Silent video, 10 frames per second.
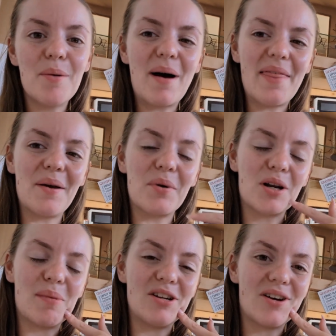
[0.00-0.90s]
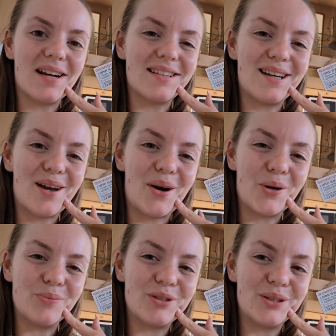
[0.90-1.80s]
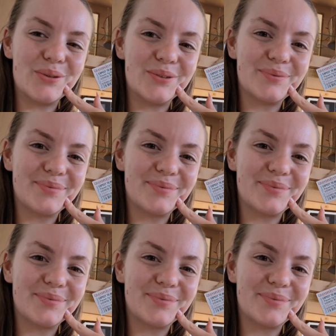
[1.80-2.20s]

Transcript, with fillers: but I think we're gonna make tracks and go home soon